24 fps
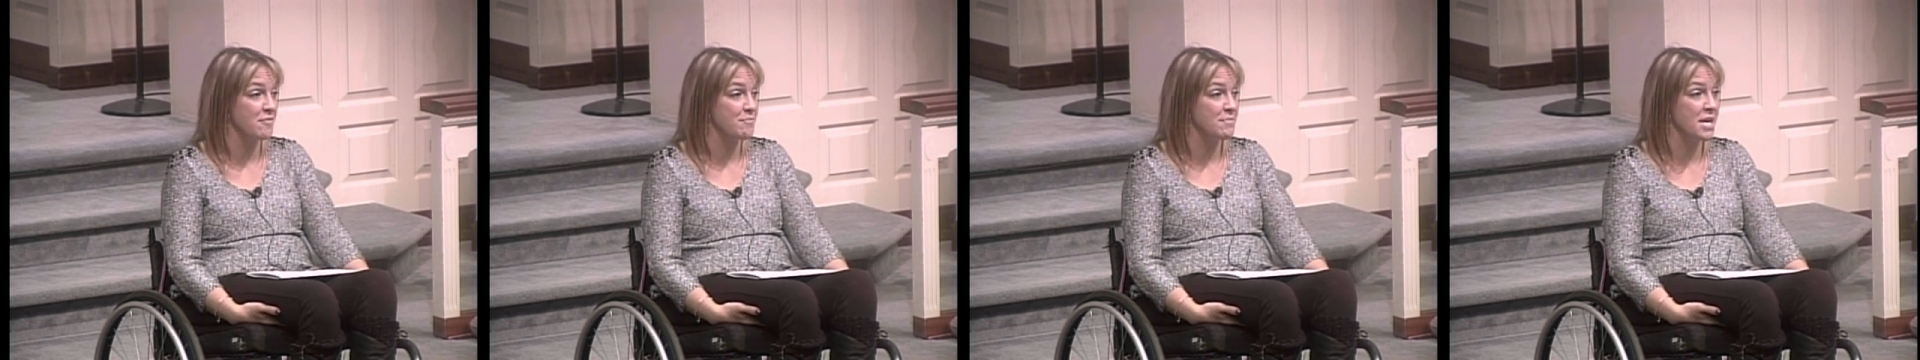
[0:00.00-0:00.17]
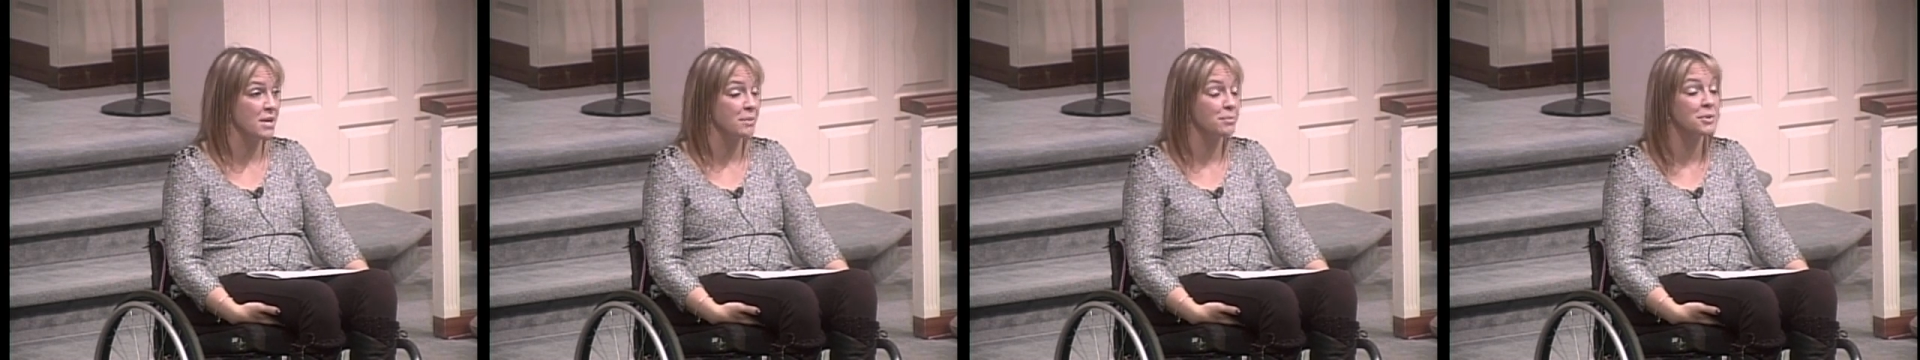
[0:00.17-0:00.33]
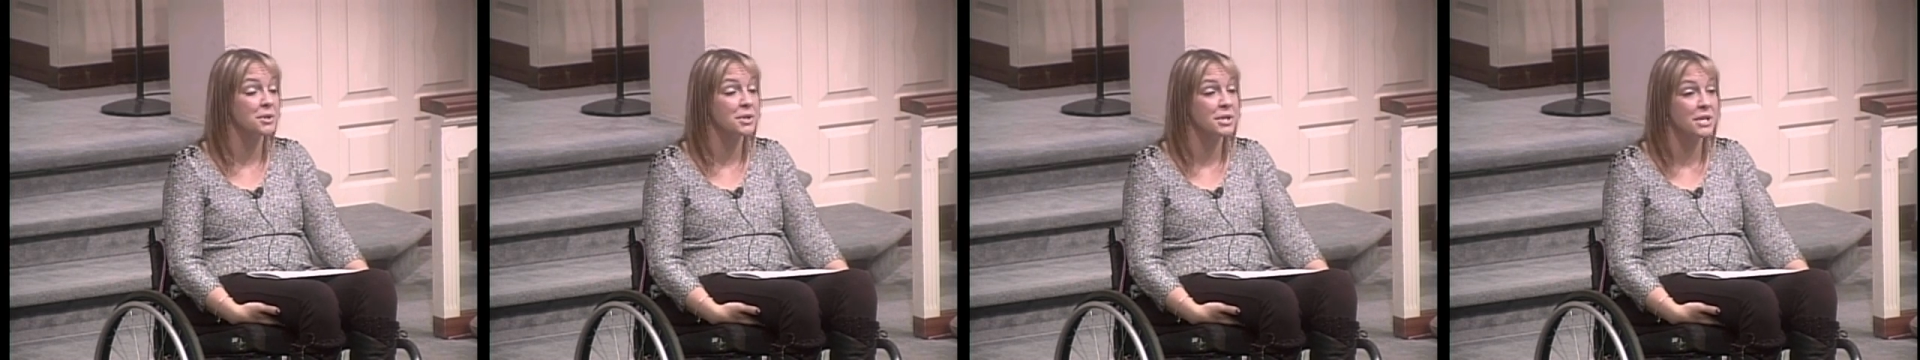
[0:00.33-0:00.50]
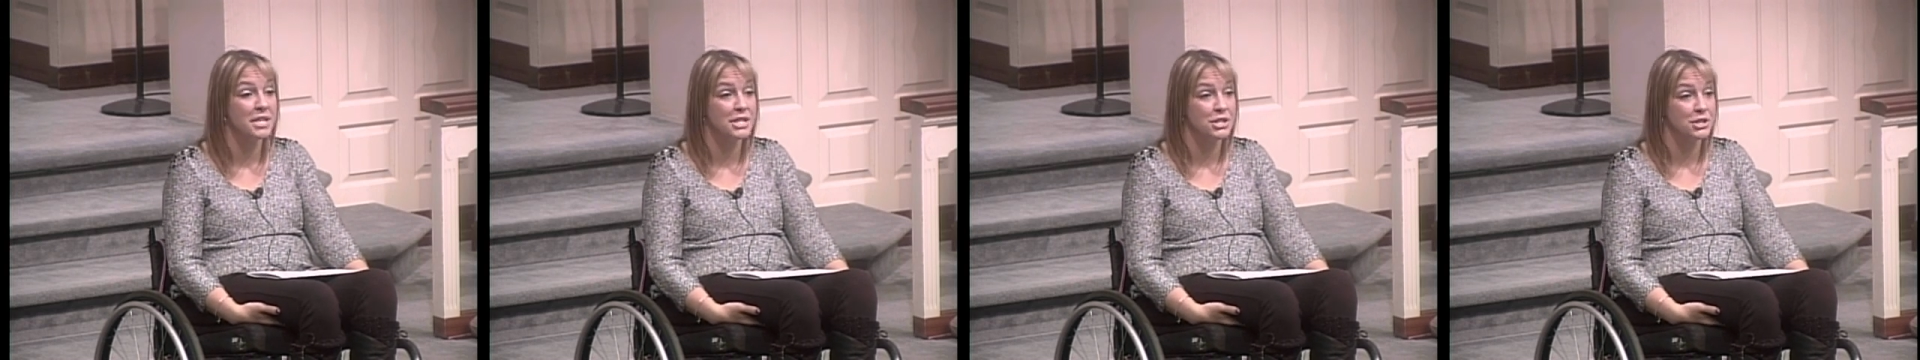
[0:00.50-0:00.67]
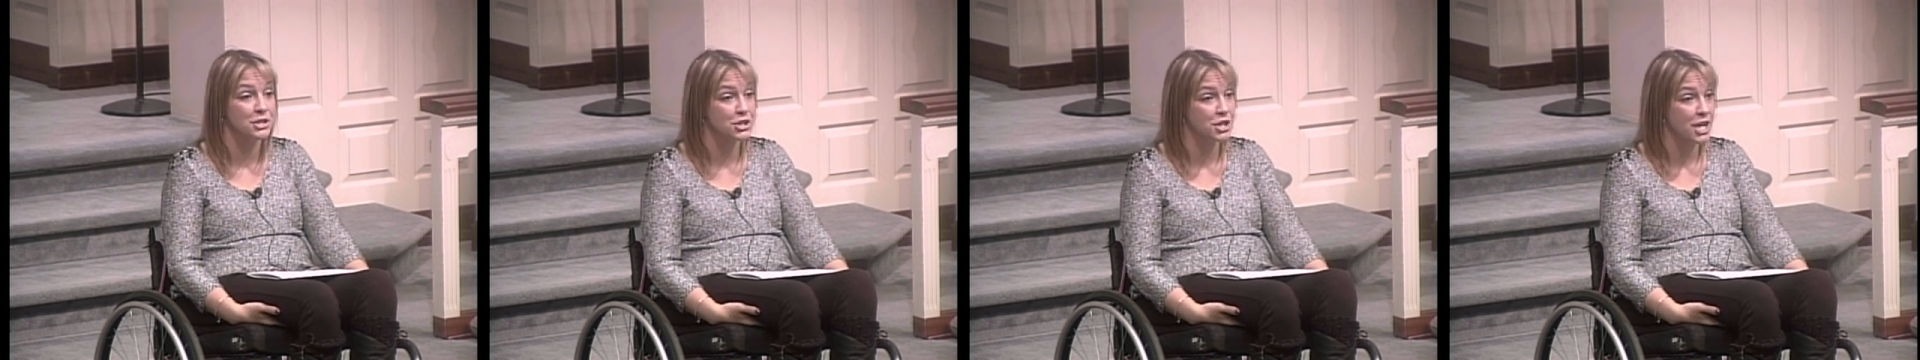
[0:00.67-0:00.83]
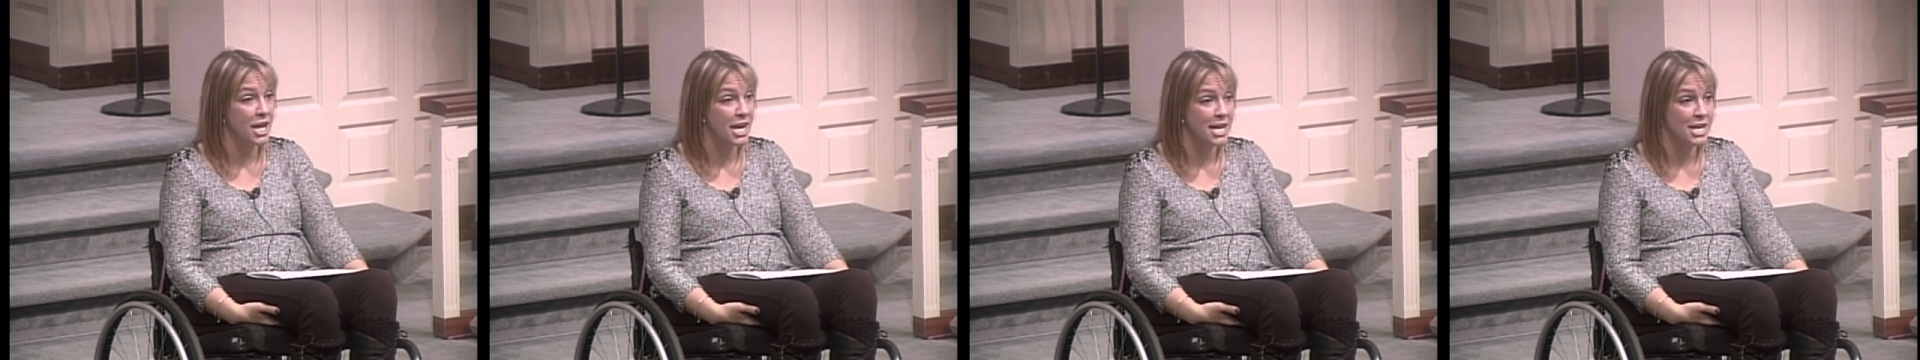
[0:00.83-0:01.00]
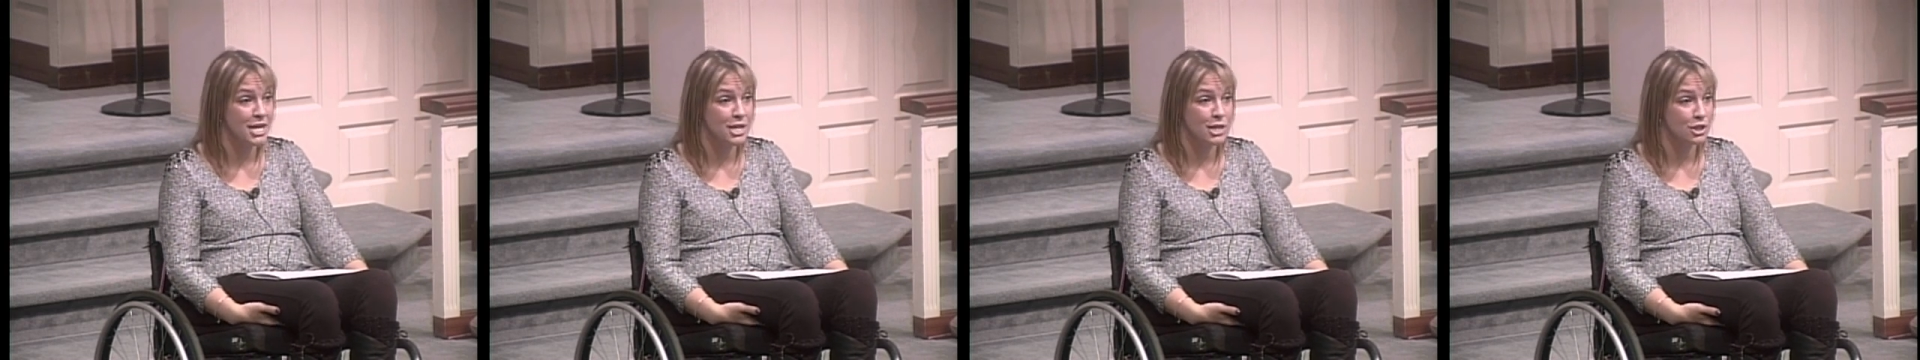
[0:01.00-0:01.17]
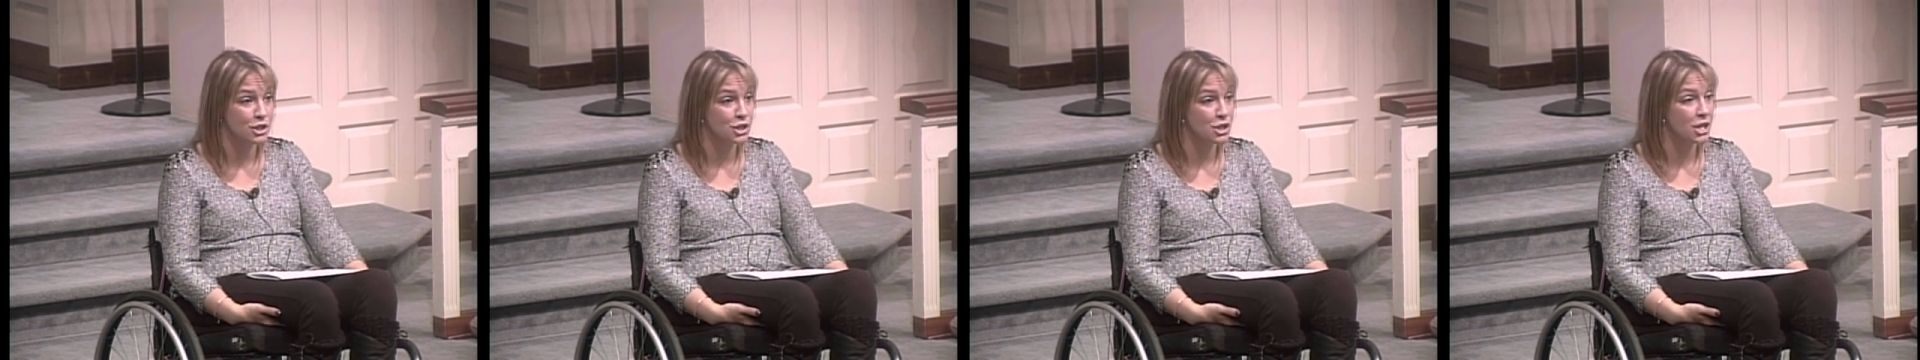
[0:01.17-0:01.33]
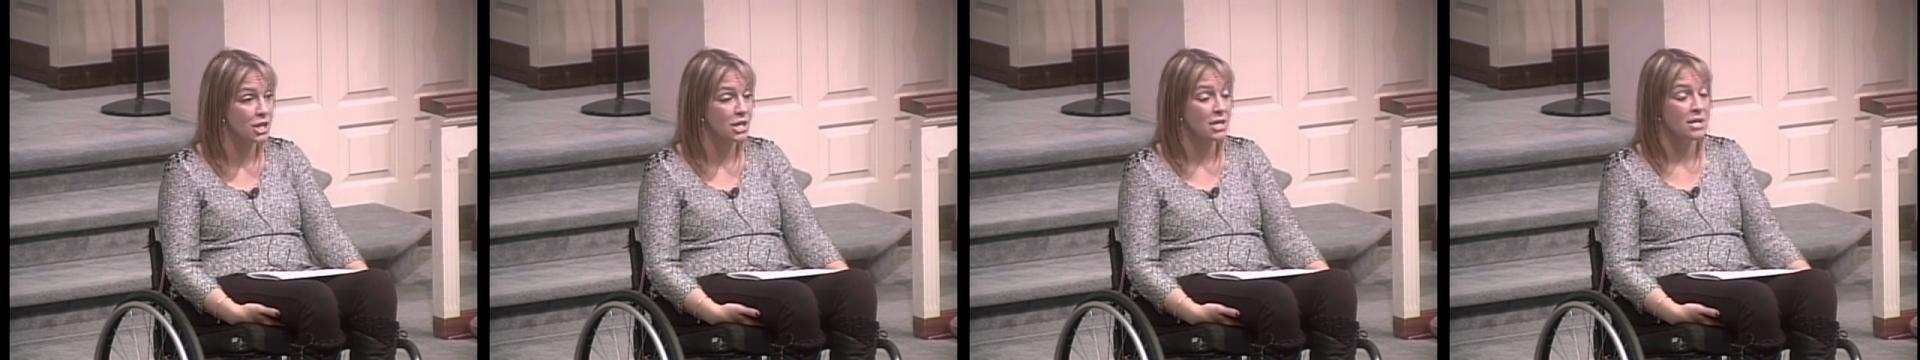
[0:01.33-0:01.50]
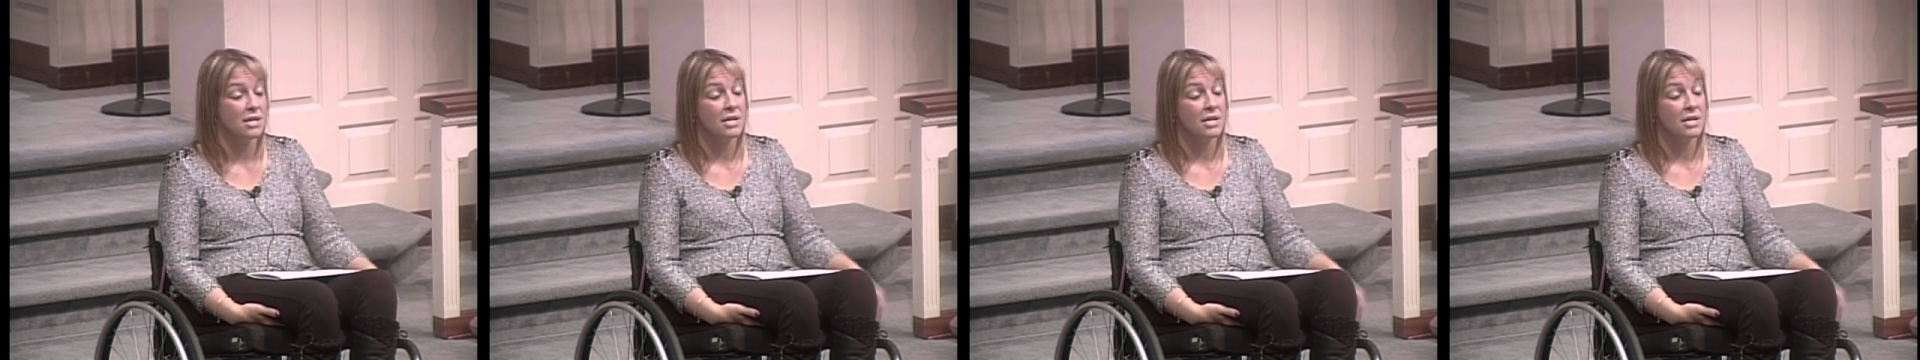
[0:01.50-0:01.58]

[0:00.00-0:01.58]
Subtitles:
people and changed